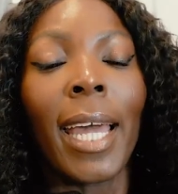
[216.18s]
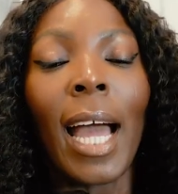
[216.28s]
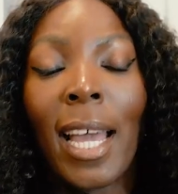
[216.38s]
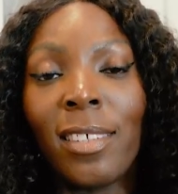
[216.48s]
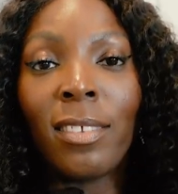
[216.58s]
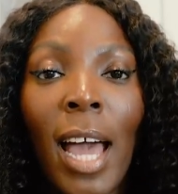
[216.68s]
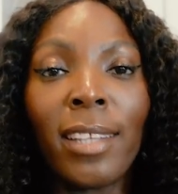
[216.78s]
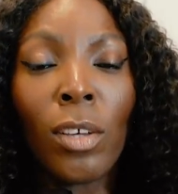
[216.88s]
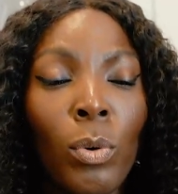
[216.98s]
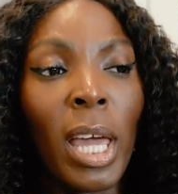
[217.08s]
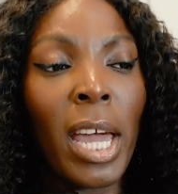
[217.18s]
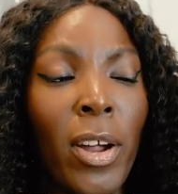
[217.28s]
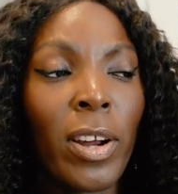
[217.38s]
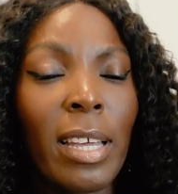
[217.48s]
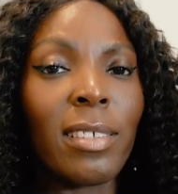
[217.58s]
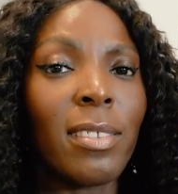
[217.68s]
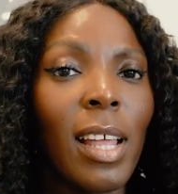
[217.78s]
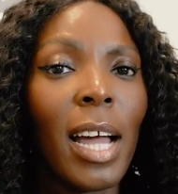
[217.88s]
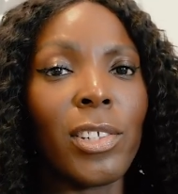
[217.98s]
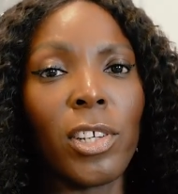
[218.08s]
Guys, TytoCare is
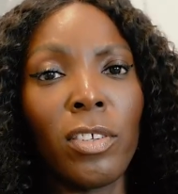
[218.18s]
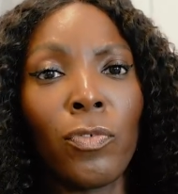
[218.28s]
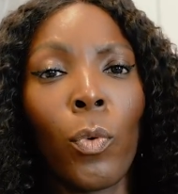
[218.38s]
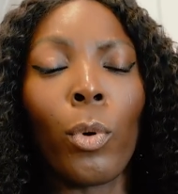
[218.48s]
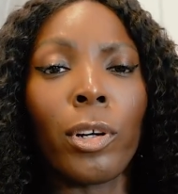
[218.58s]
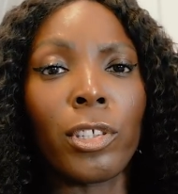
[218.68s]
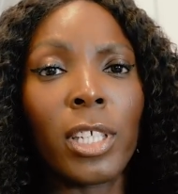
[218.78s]
not just for